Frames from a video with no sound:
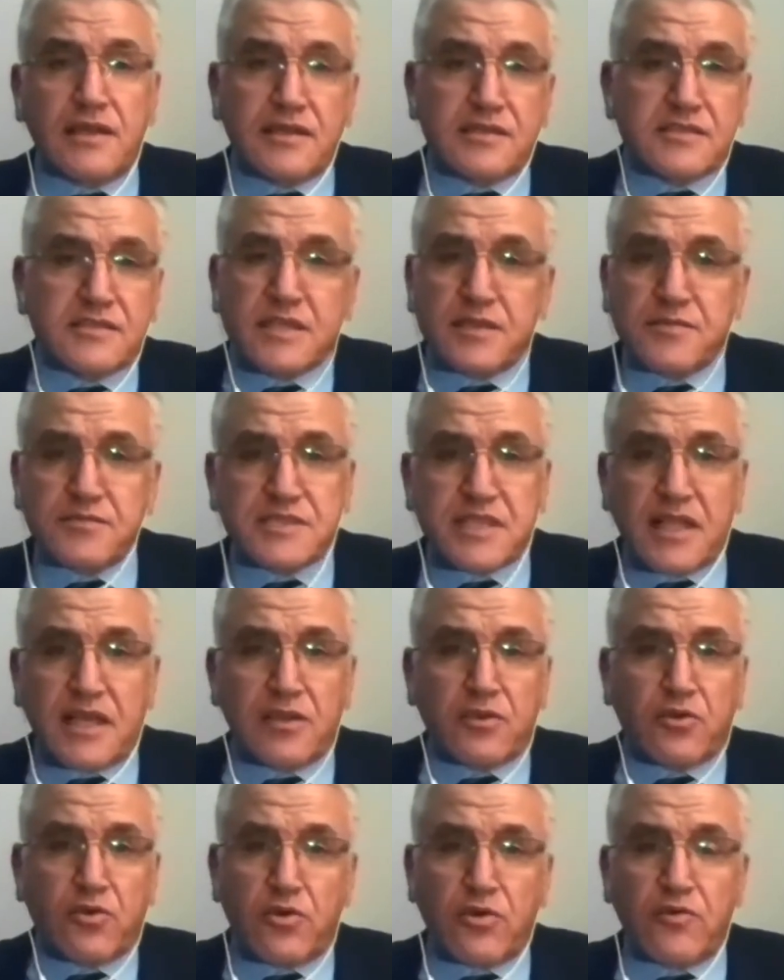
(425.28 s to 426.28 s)
it seems
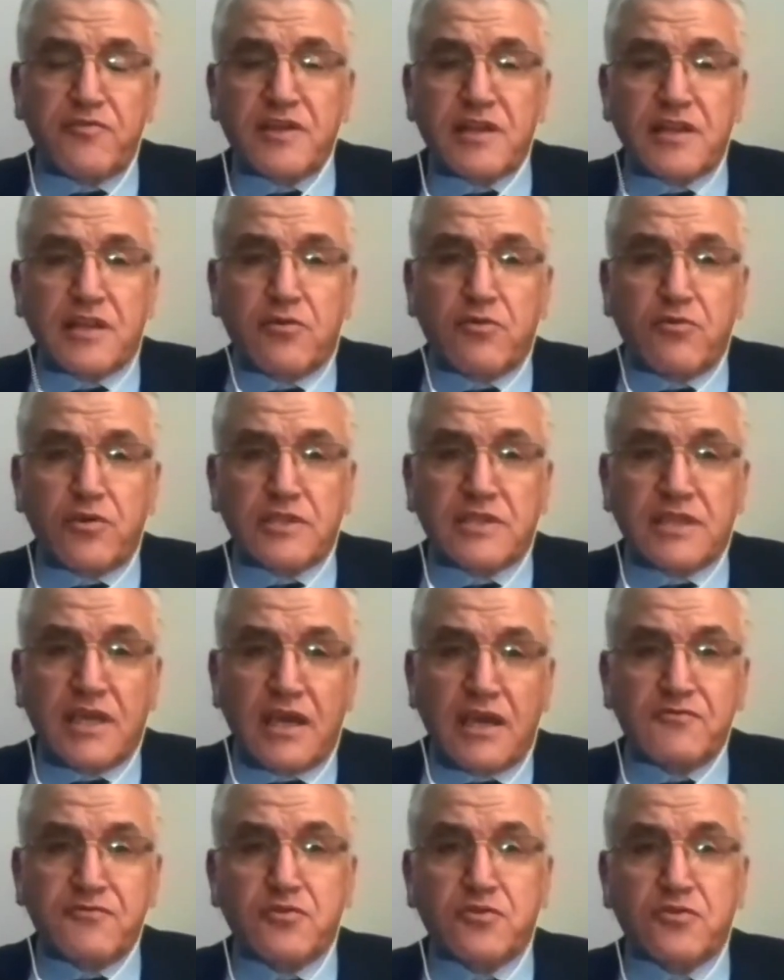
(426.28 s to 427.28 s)
like all over the world
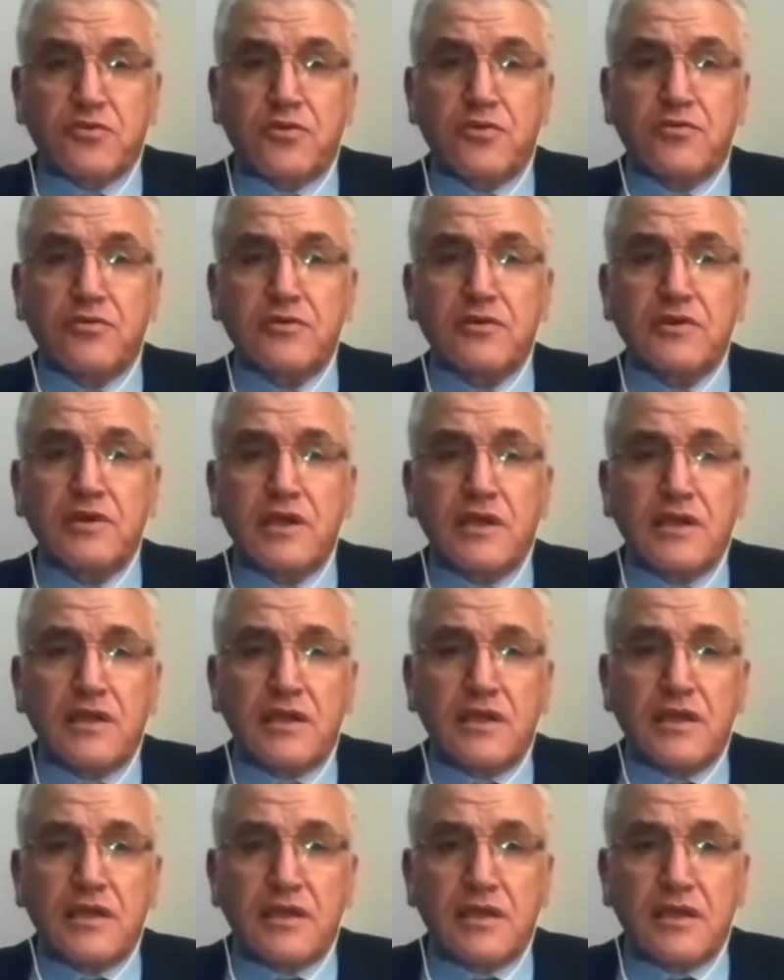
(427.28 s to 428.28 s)
have to
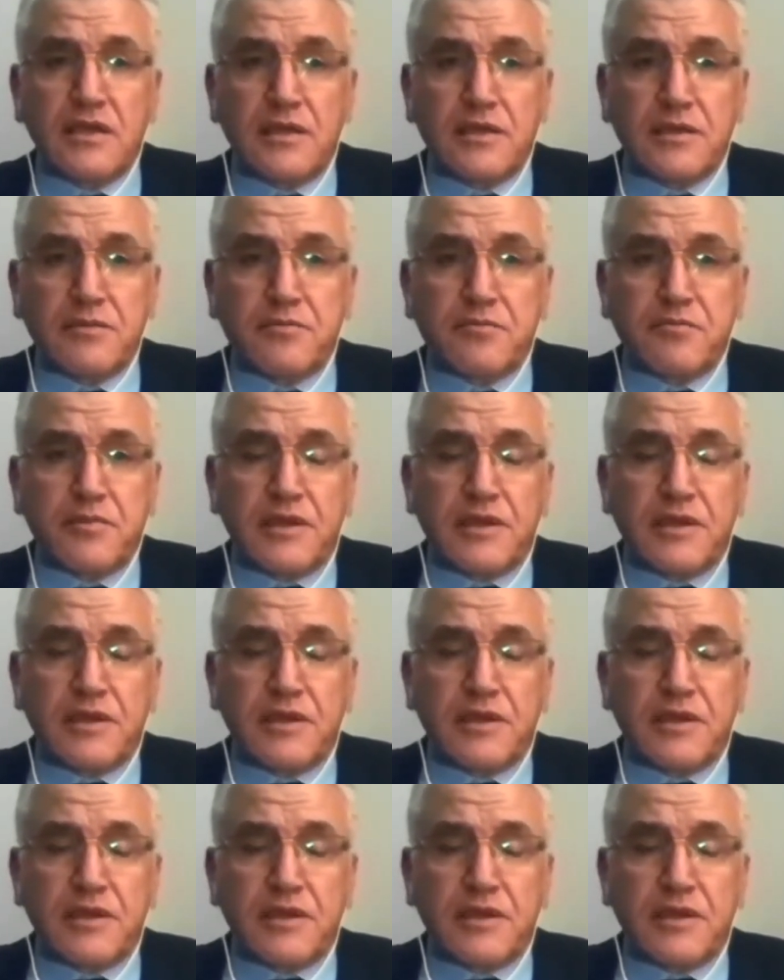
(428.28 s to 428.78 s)
do